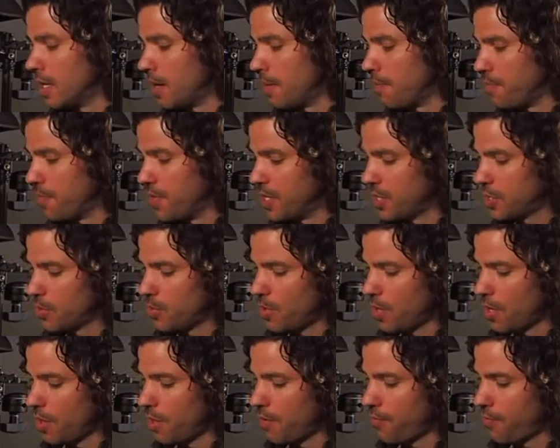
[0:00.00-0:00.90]
This
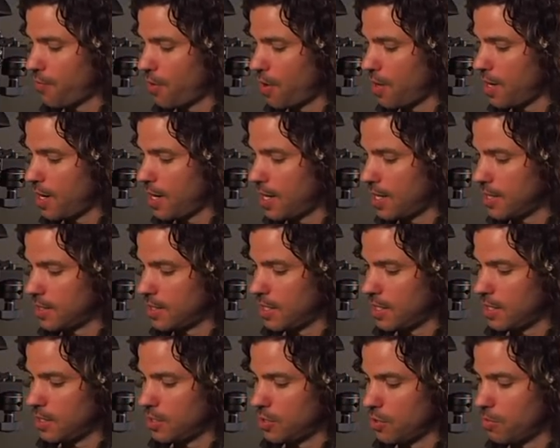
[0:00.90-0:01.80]
one on the front has
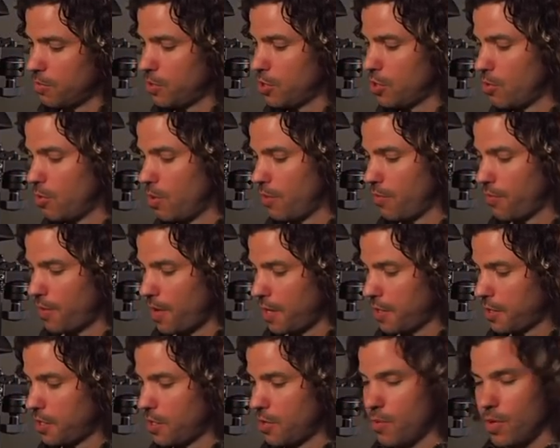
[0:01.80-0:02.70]
a zoom 2
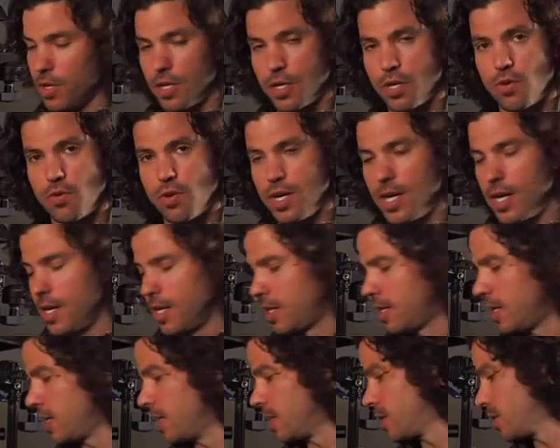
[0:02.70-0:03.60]
reflector with a grid. I
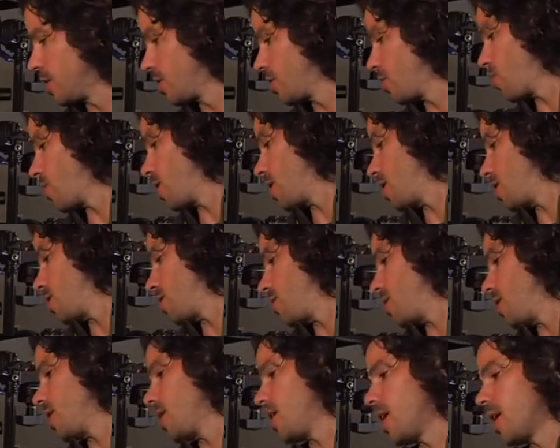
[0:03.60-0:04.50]
think it's a 20
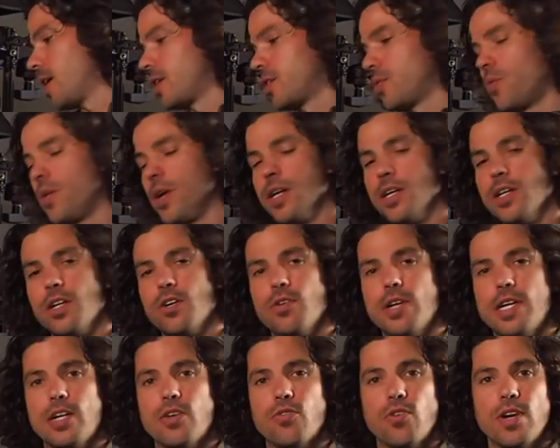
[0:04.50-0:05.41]

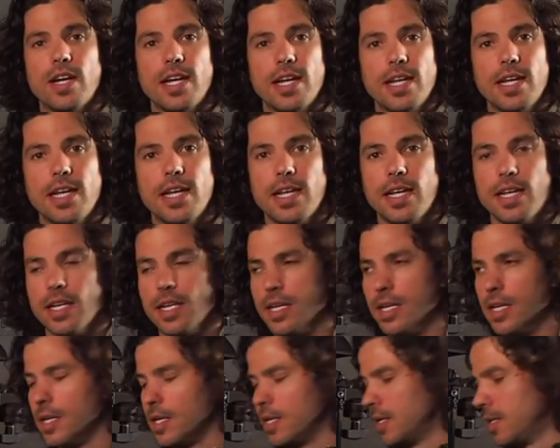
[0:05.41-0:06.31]
degree grid in it.
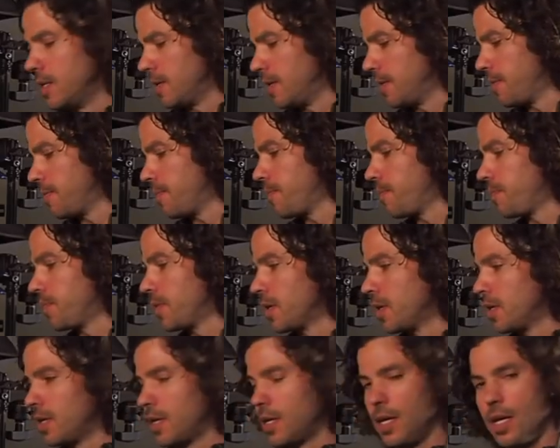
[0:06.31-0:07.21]

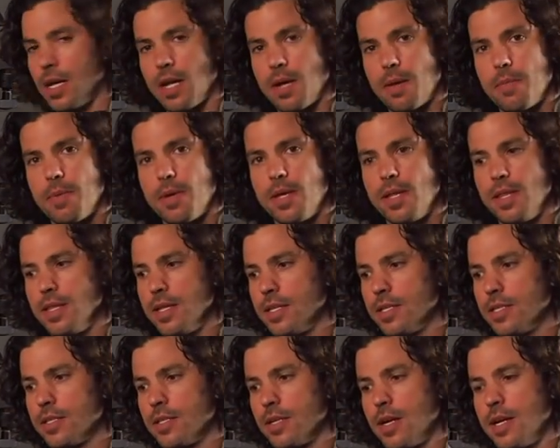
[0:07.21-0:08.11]
And
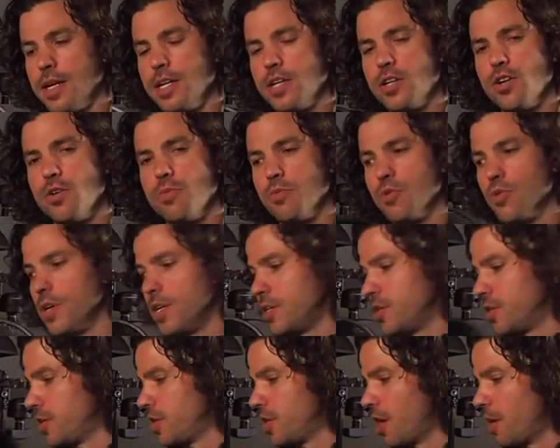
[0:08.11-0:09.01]
this honeycomb
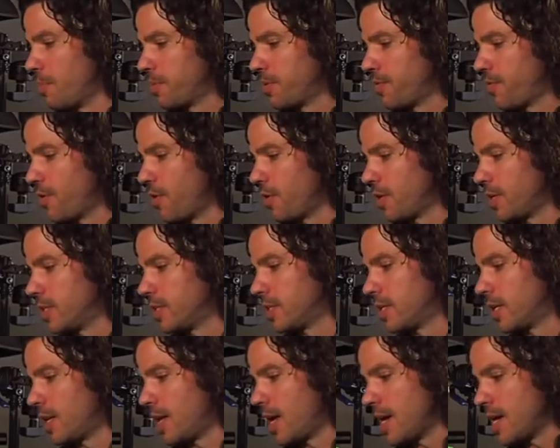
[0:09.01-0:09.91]
grid just helps
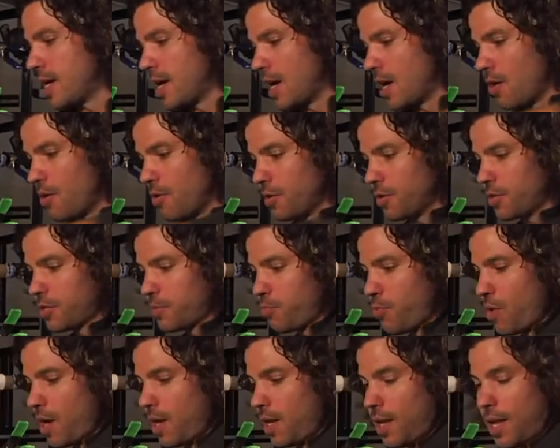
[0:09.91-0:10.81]
focus the light, narrow the
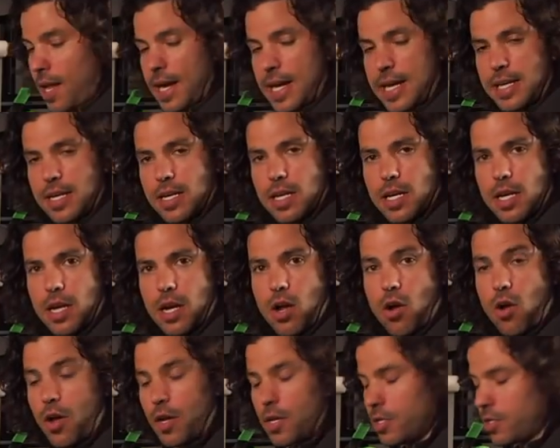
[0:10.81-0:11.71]
spread of light
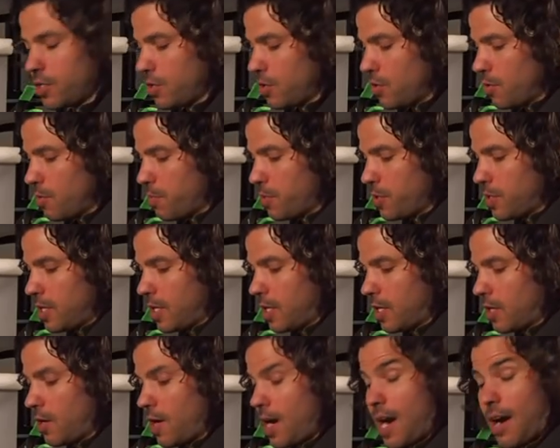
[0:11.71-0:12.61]
onto a
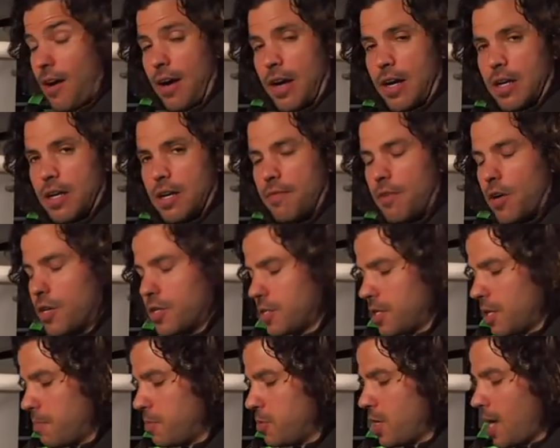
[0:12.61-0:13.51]
particular area of our
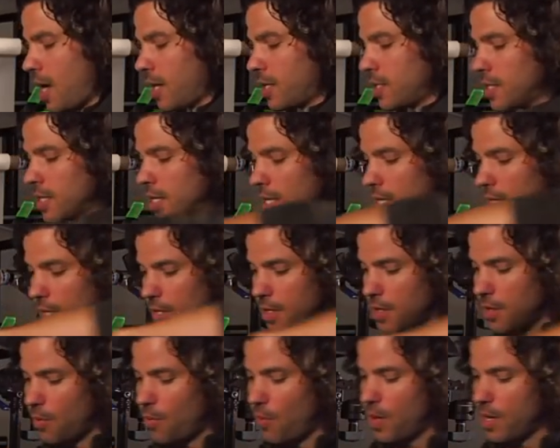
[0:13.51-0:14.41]
subject.
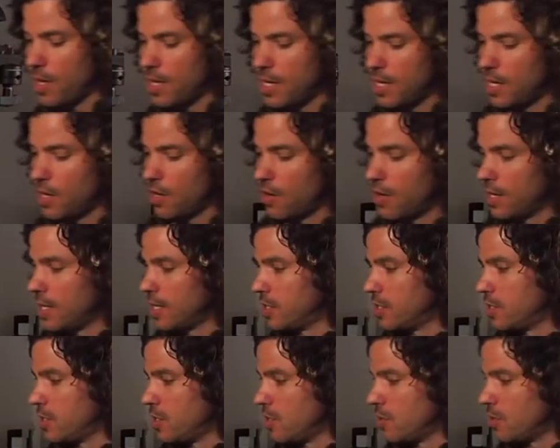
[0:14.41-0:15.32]
The one here
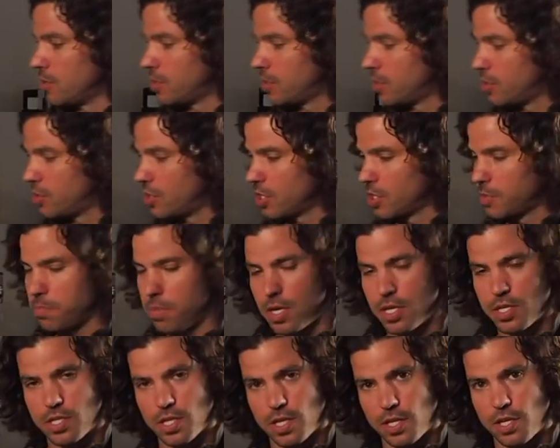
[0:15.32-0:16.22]
is used to just
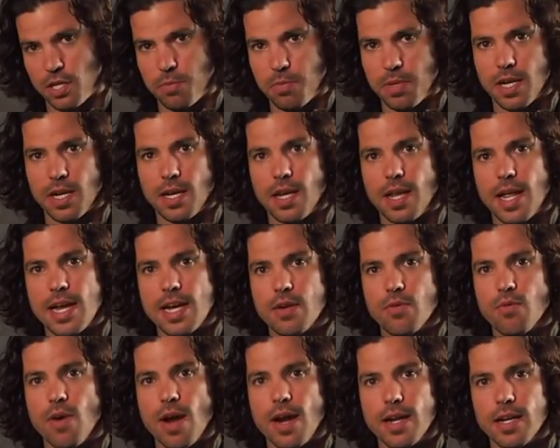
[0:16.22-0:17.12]
punch a little bit of
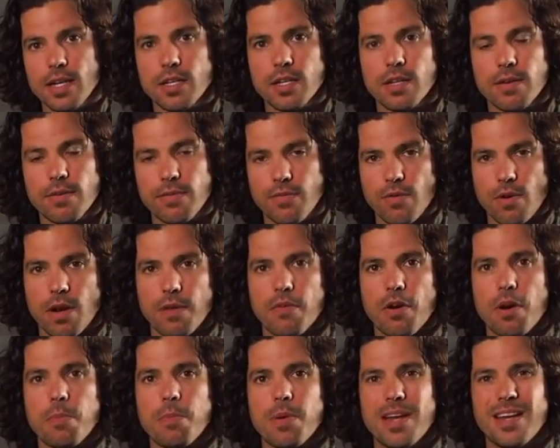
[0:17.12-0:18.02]
light right into the front of
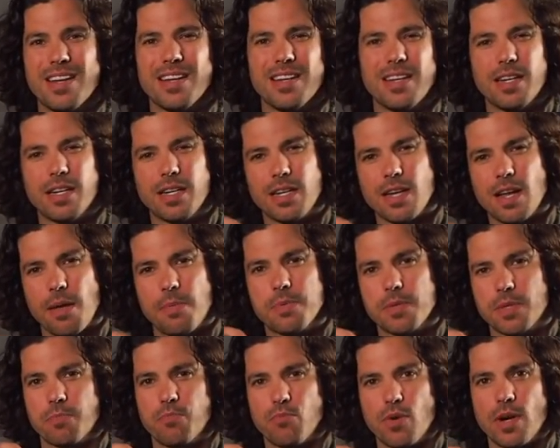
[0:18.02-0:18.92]
our pennant. It
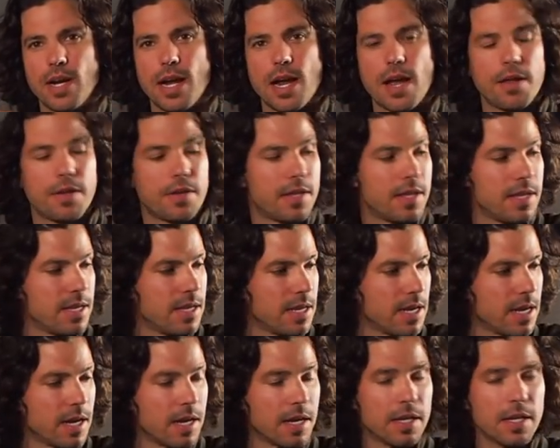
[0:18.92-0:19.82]
helps bring out
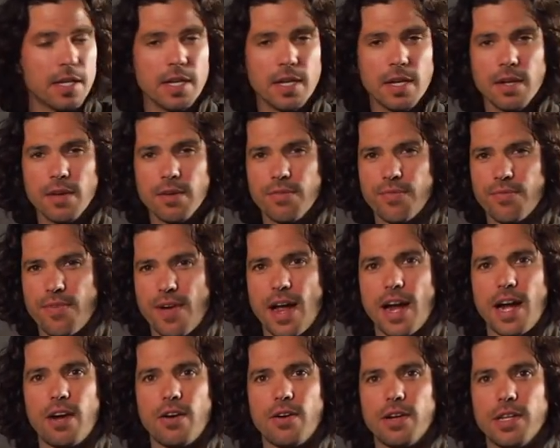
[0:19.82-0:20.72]
the
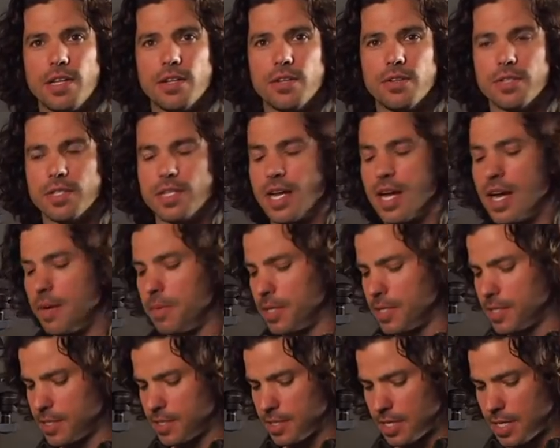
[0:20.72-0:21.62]
fire in those
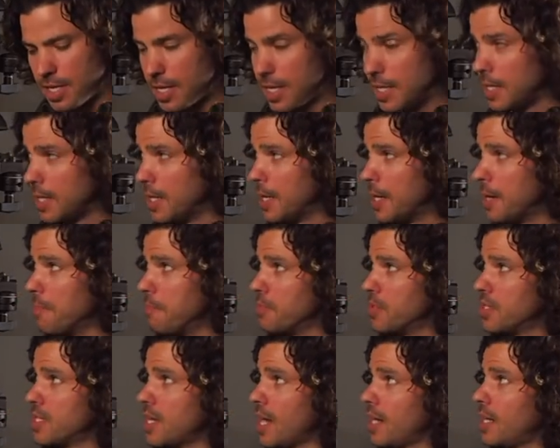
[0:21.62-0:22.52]
diamonds.
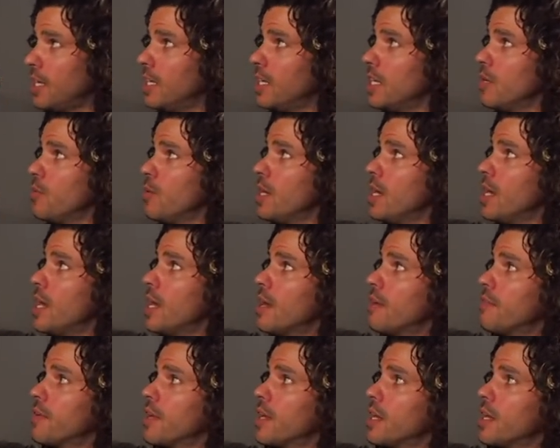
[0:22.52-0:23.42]
Secondly, we
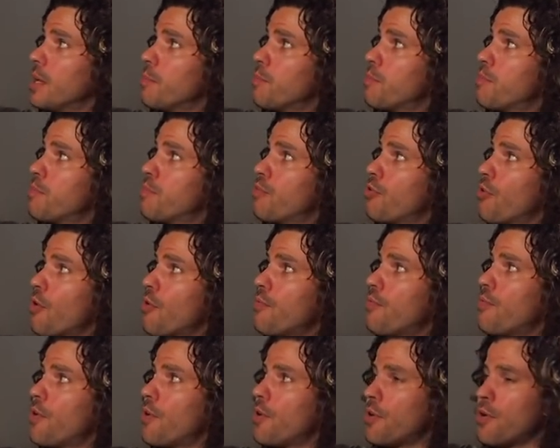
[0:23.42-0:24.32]
have a
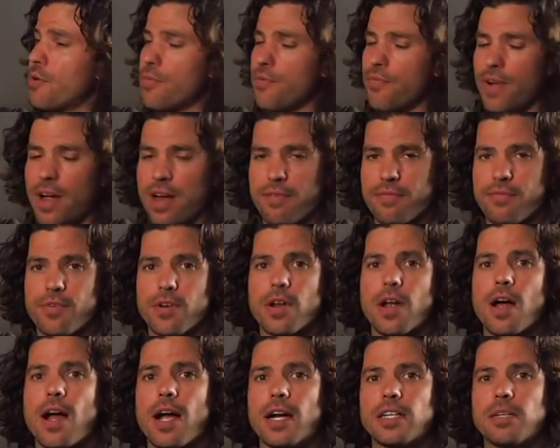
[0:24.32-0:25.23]
Profoto 5-foot
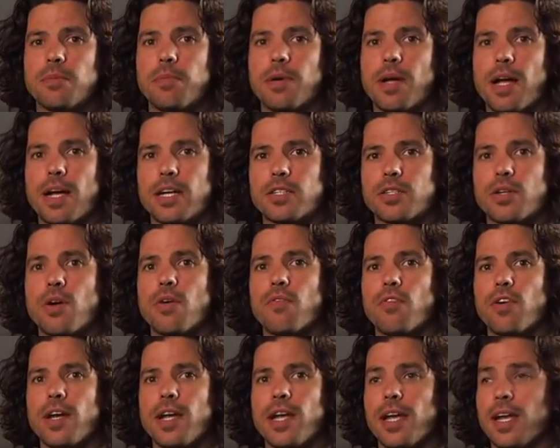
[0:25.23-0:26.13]
octa box
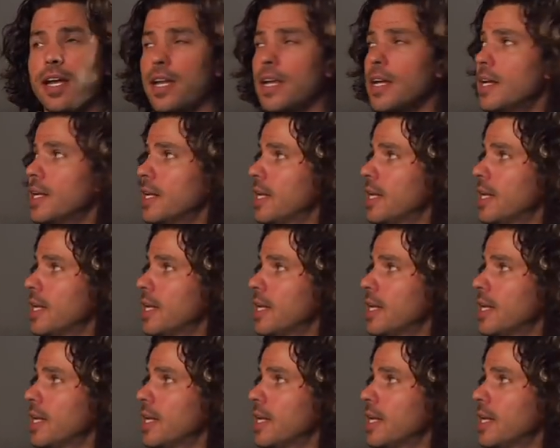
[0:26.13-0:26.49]
overhead.